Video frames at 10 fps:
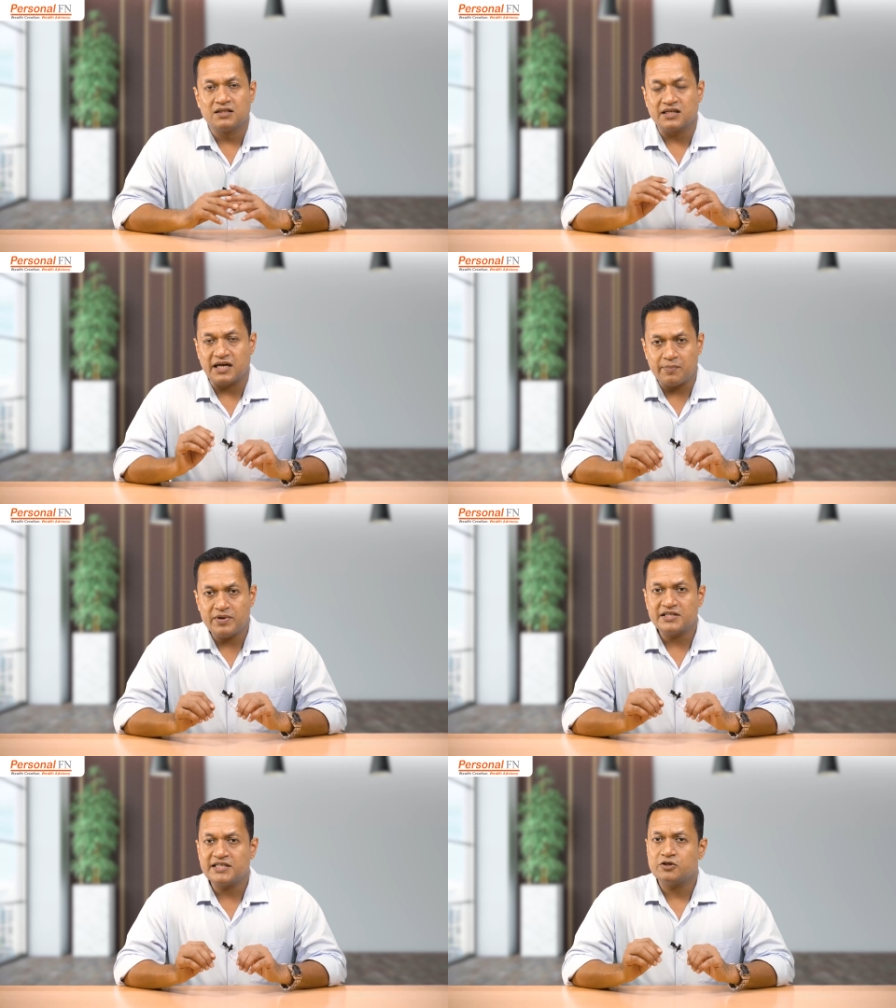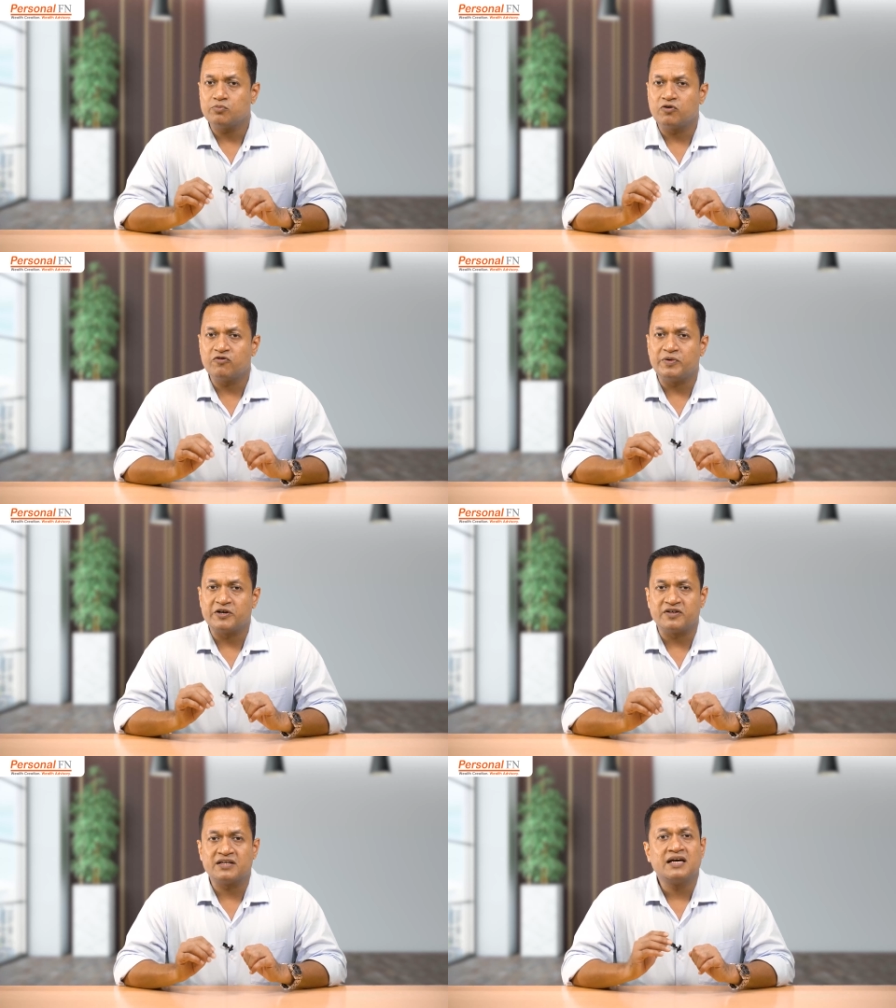The ability to move
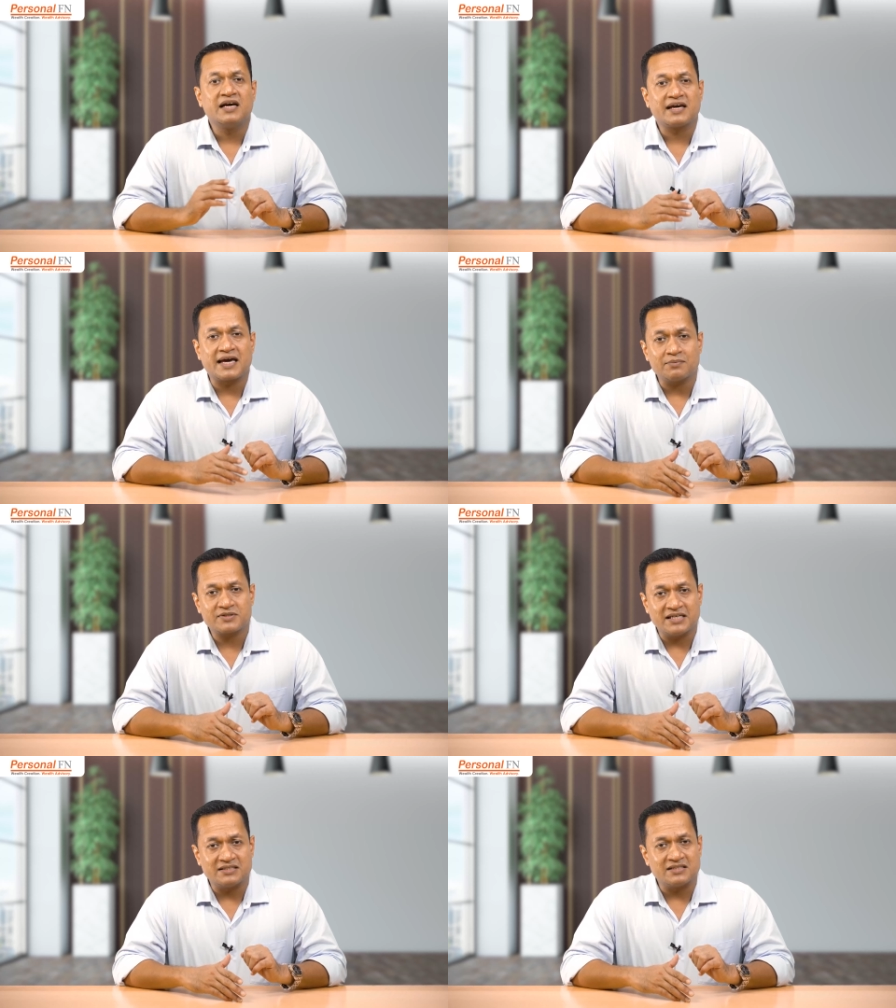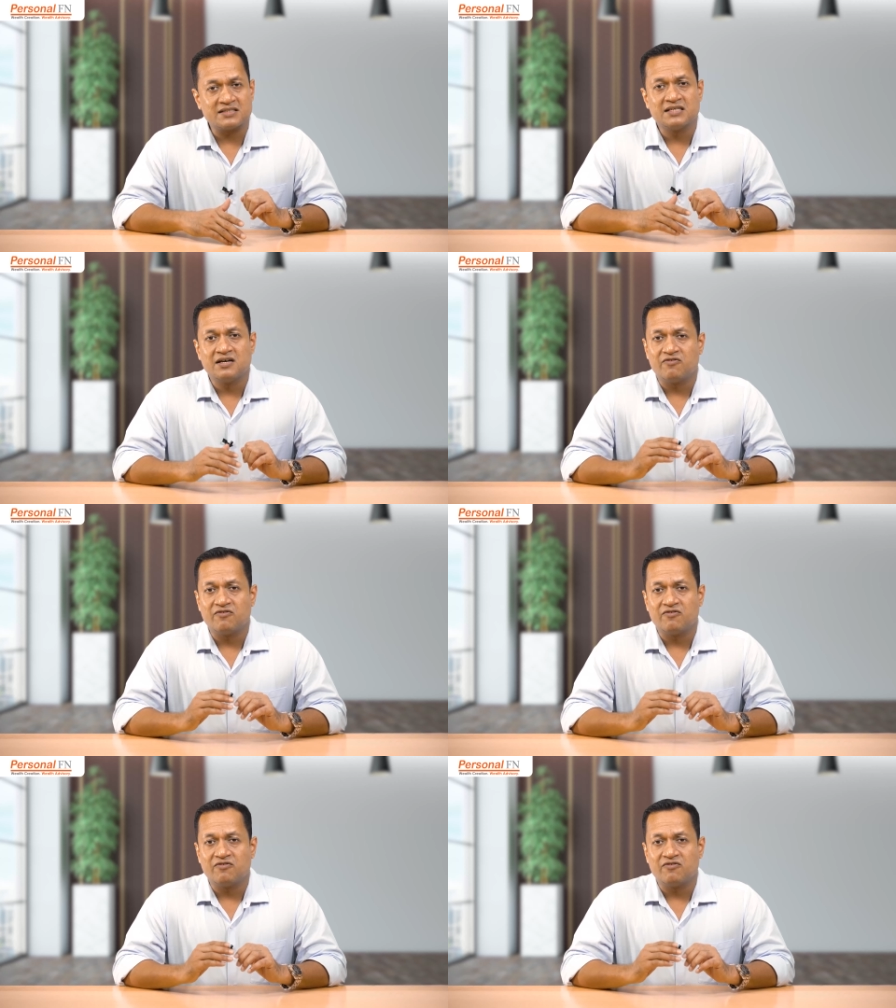between cap sizes,